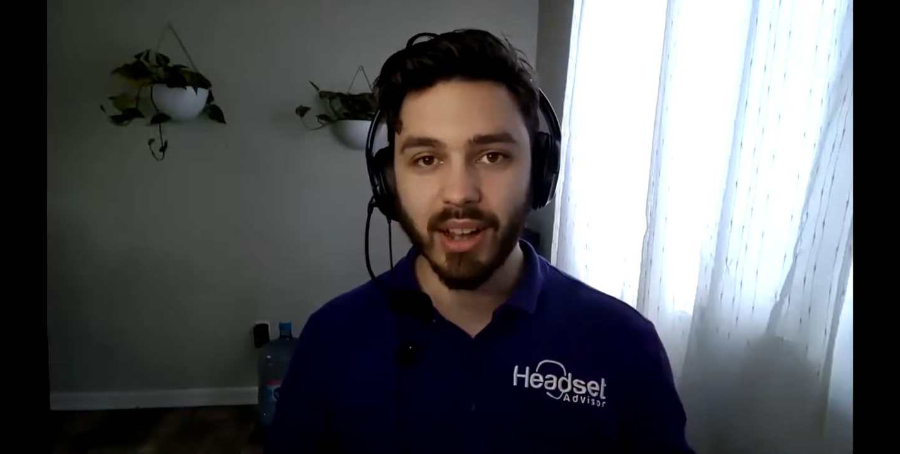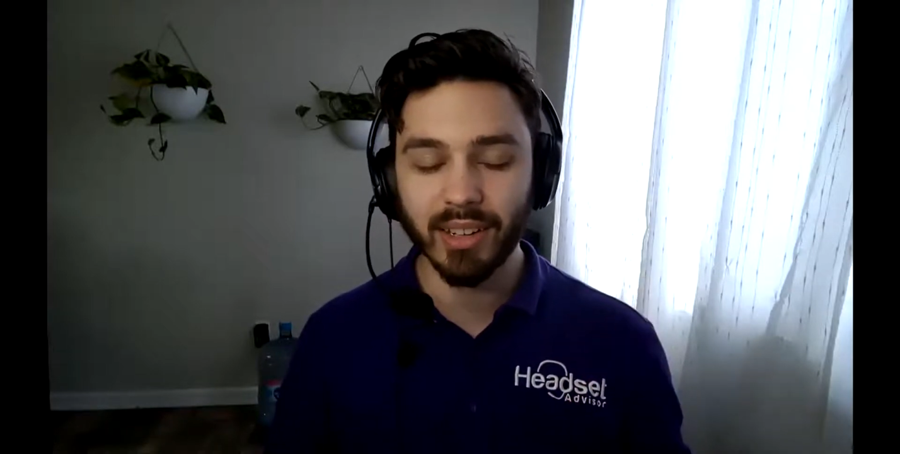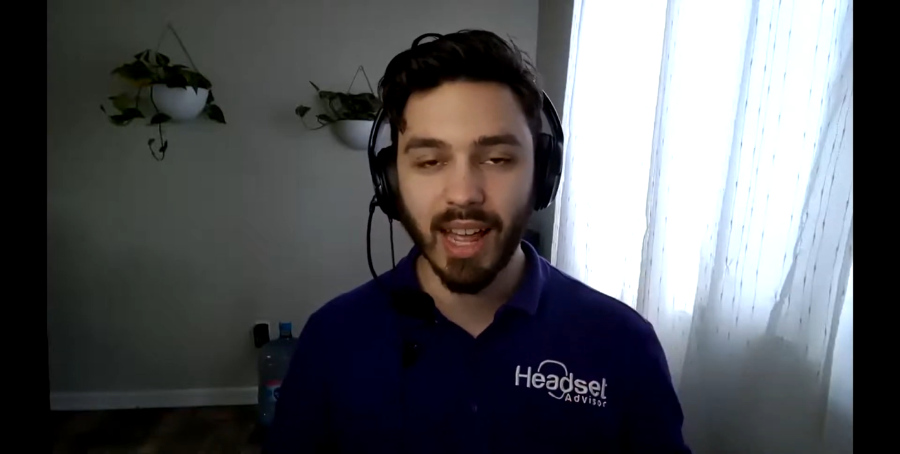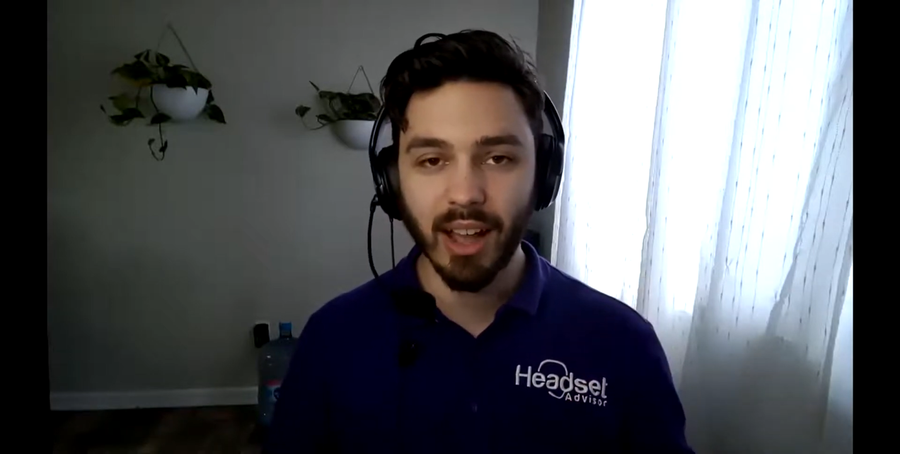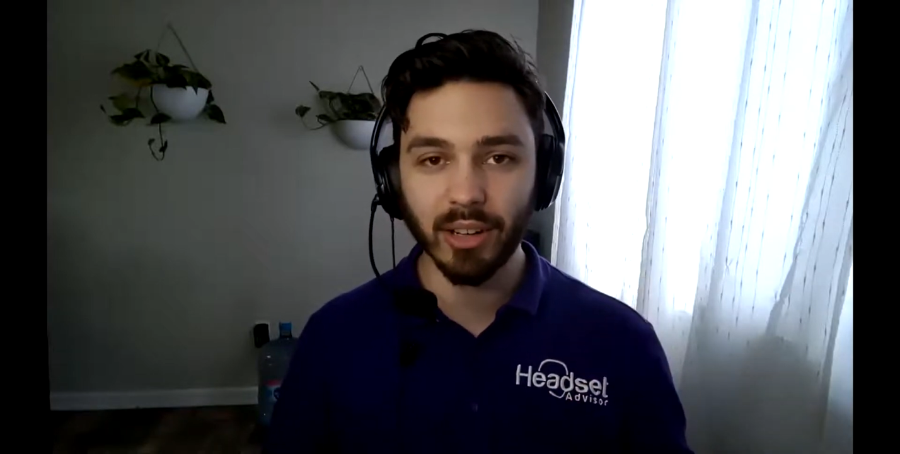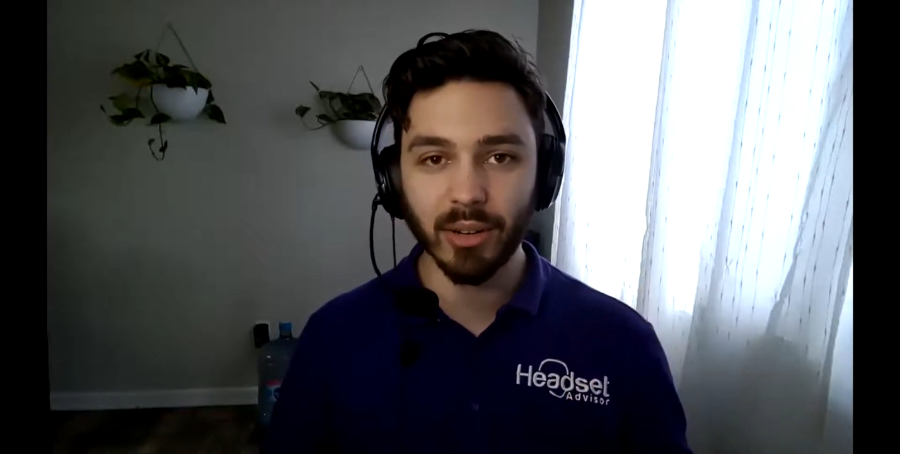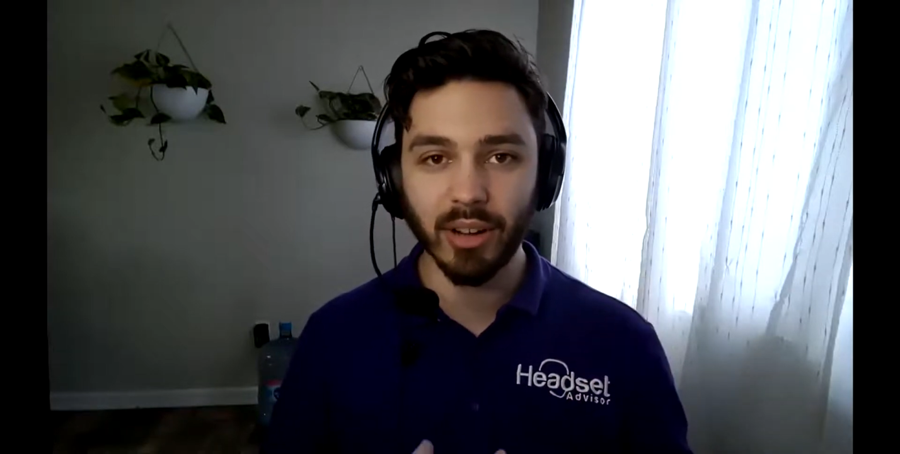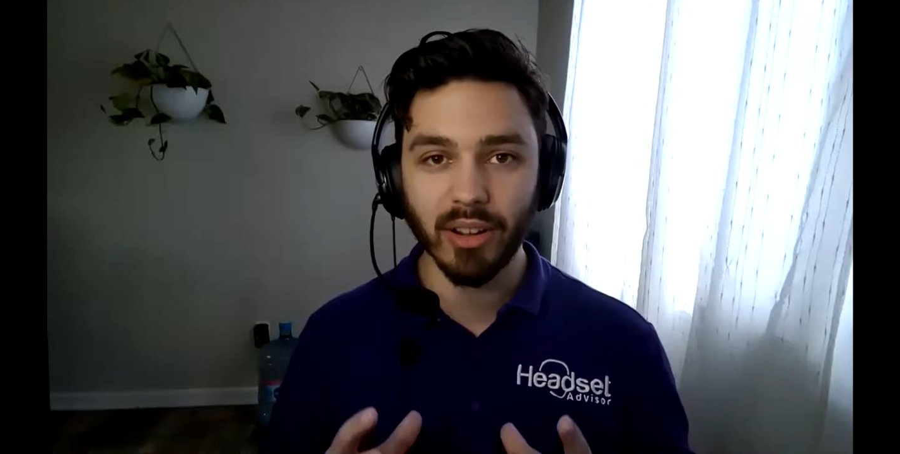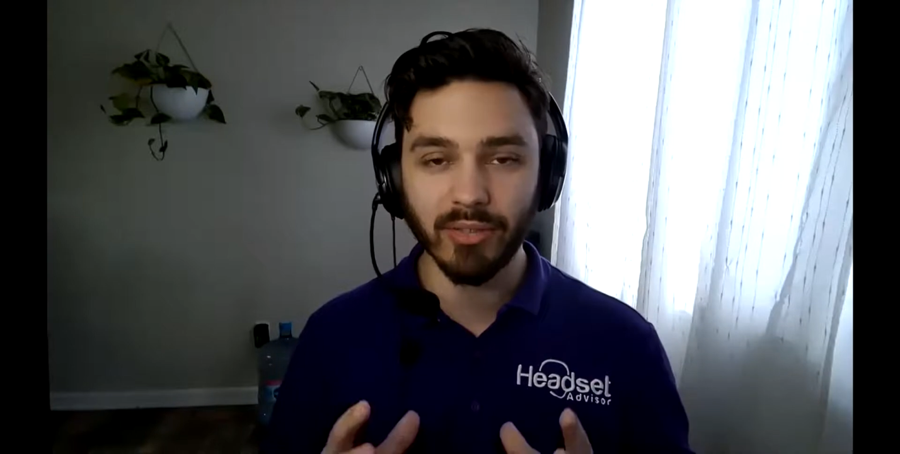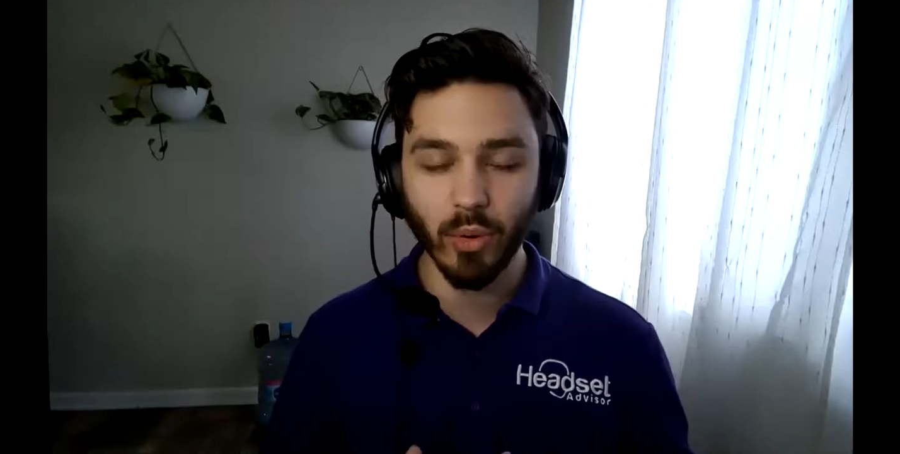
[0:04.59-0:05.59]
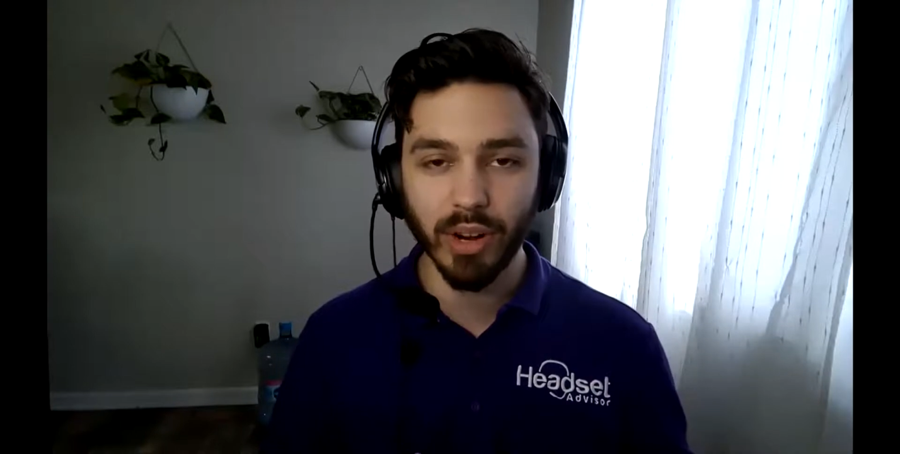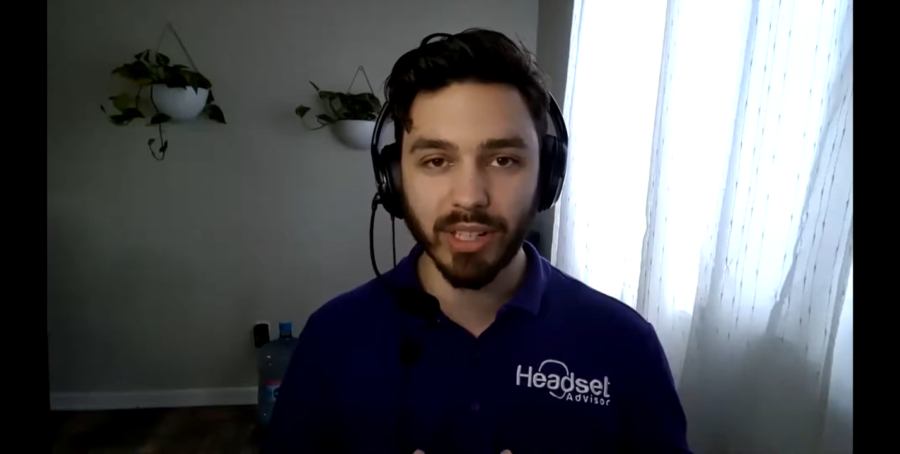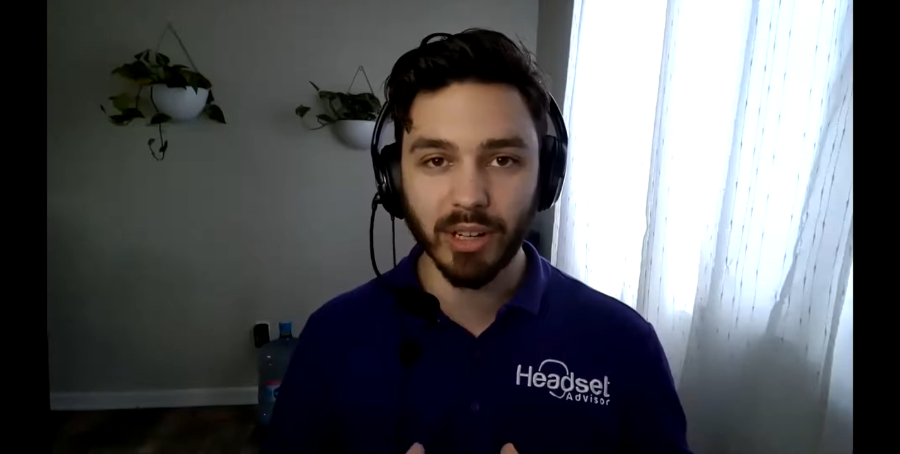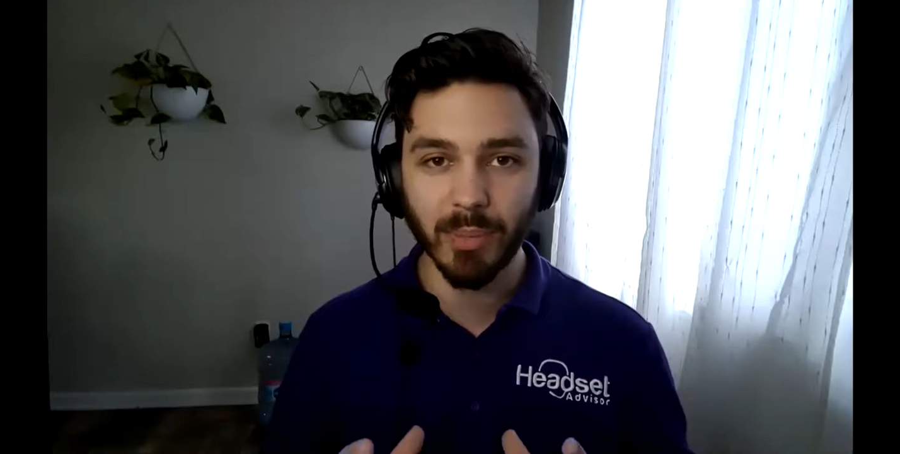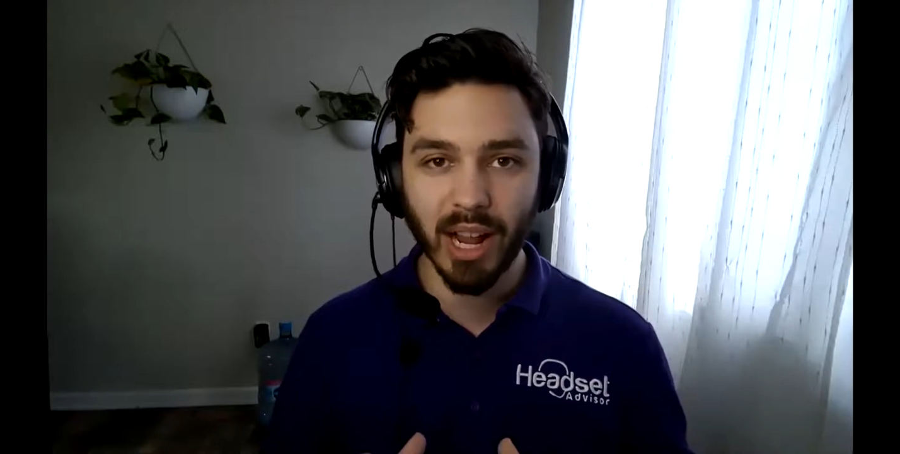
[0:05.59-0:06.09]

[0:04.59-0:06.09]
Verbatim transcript: on how to avoid your